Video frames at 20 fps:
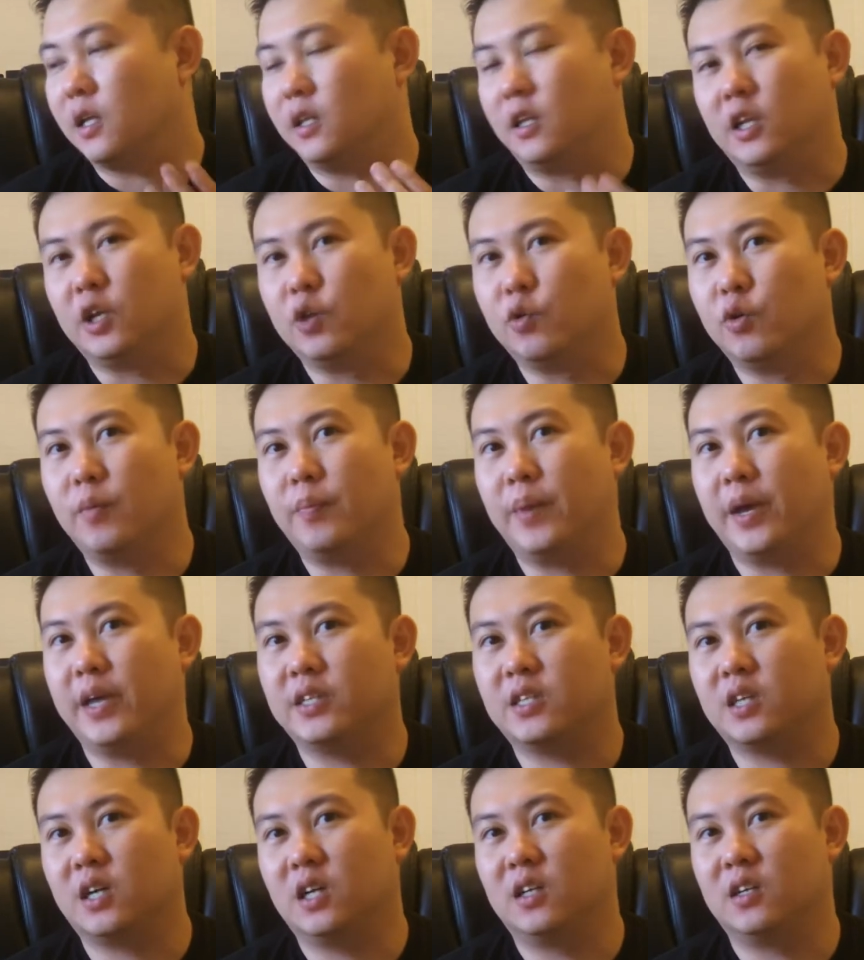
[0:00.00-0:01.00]
The newer
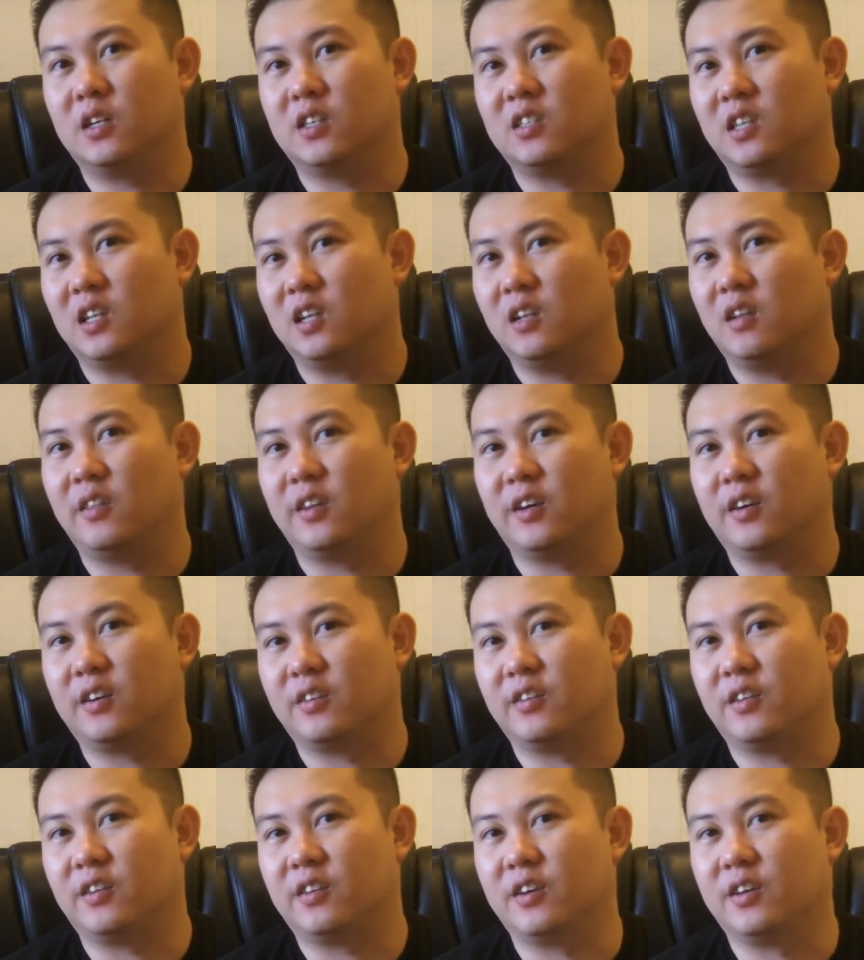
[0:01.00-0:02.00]
base color is a little
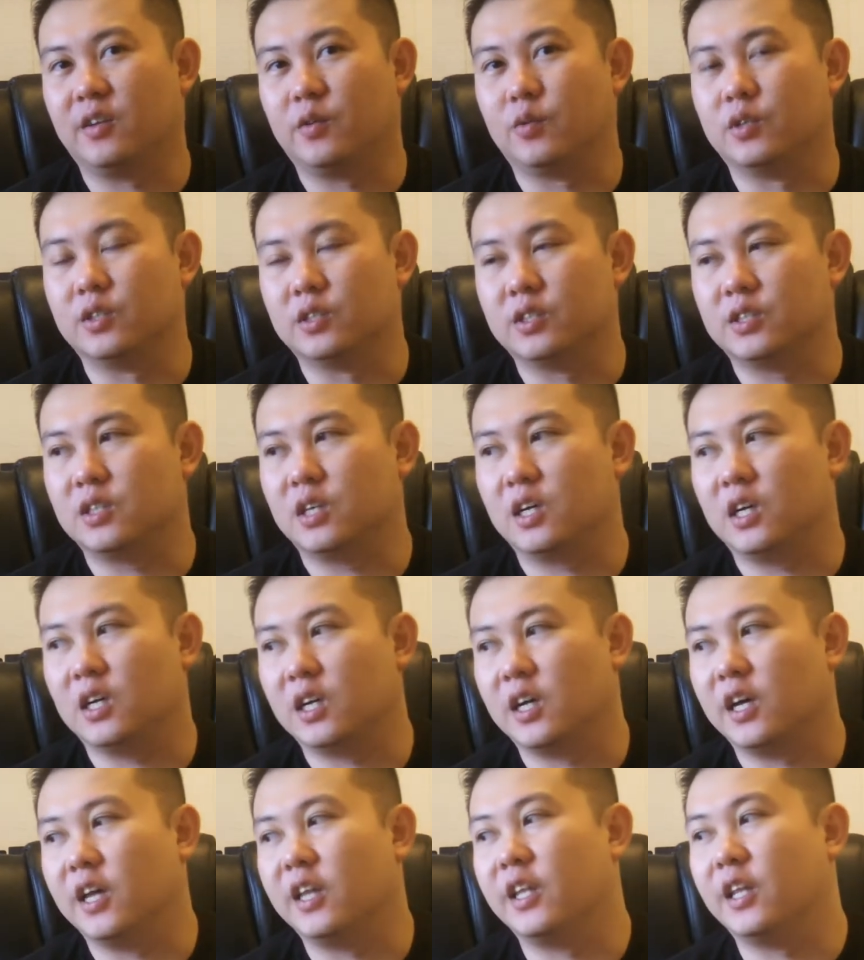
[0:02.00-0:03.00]
thicker than the other ones,
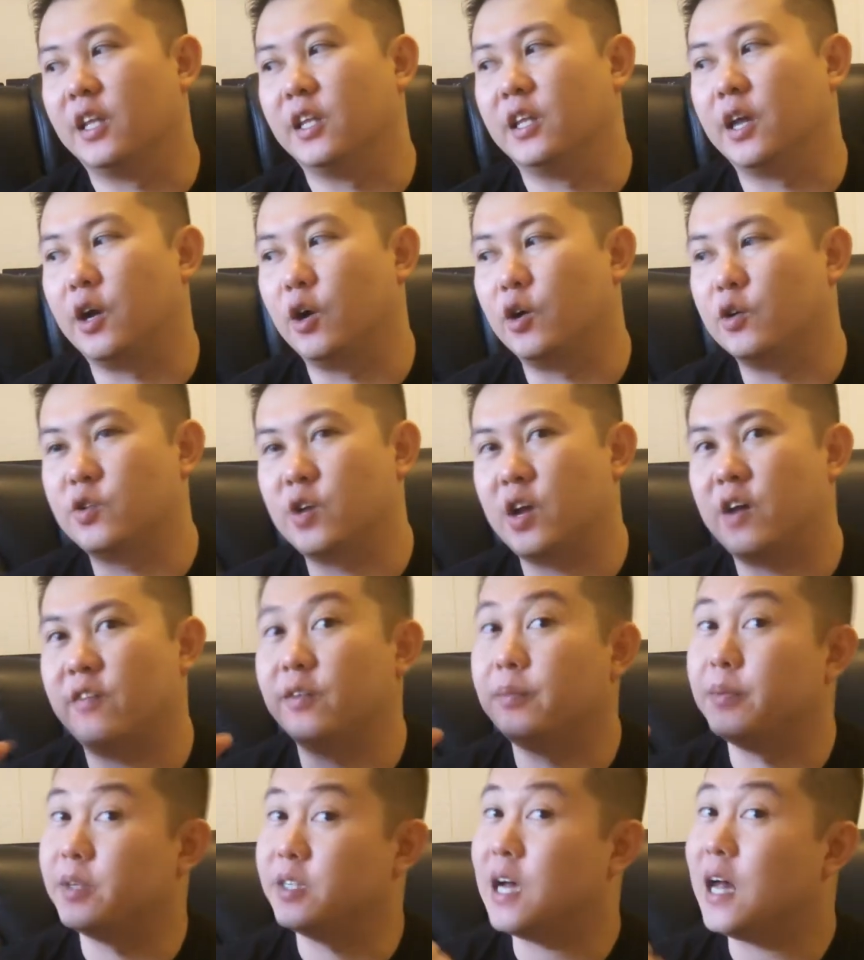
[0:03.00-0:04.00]
and then they also have
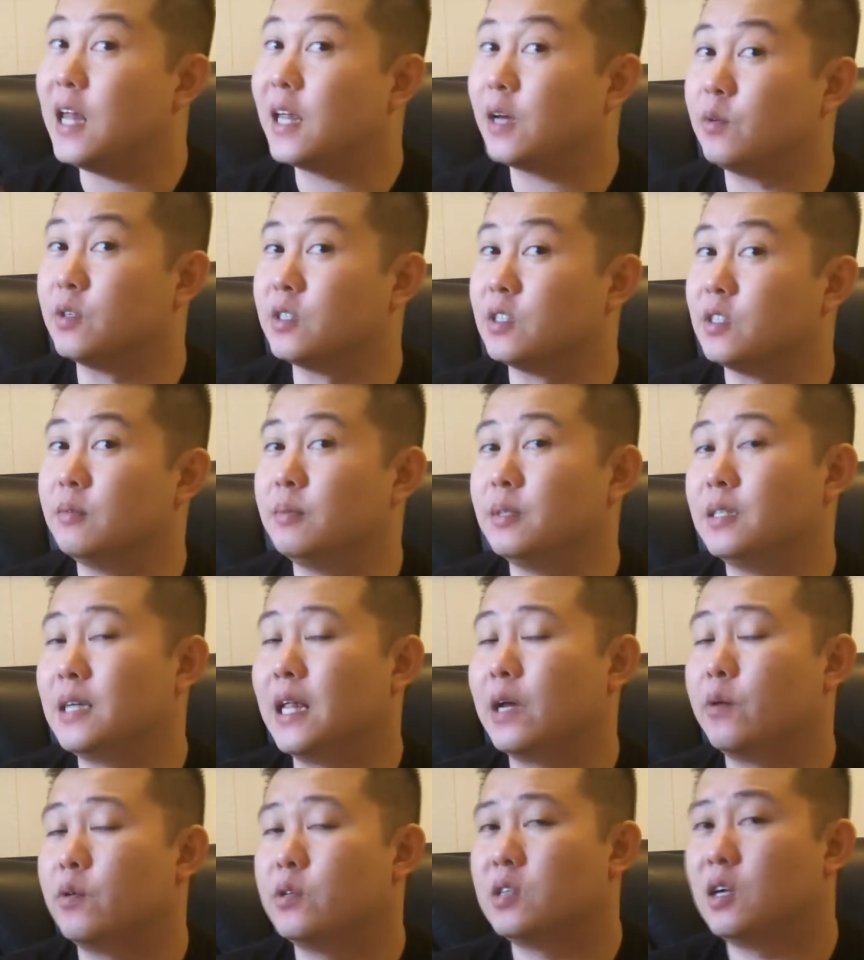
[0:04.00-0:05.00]
the metallic ones.
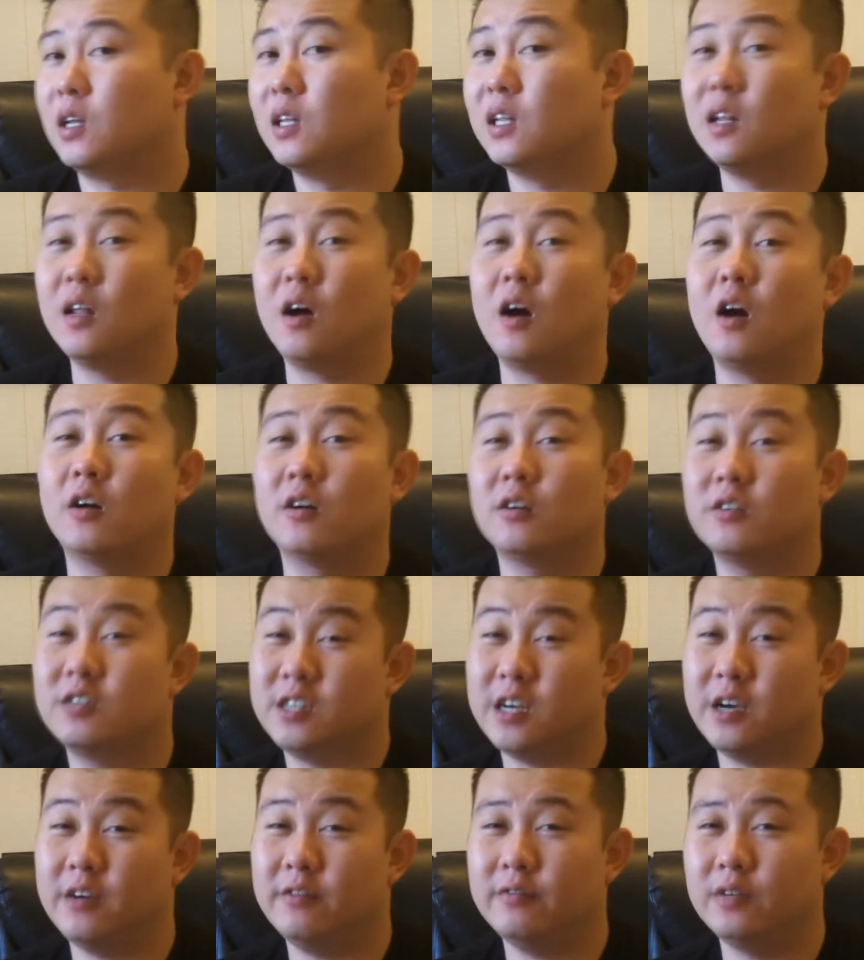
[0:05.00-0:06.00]
Metallic ones are a little harder to
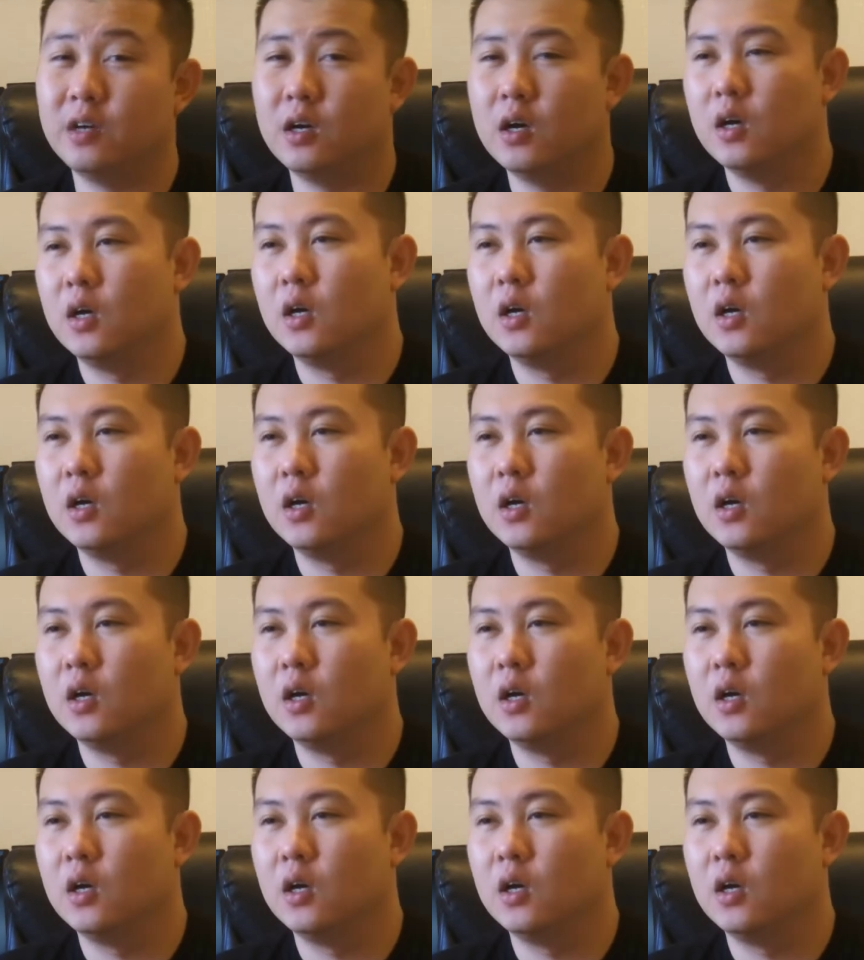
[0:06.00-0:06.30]
save.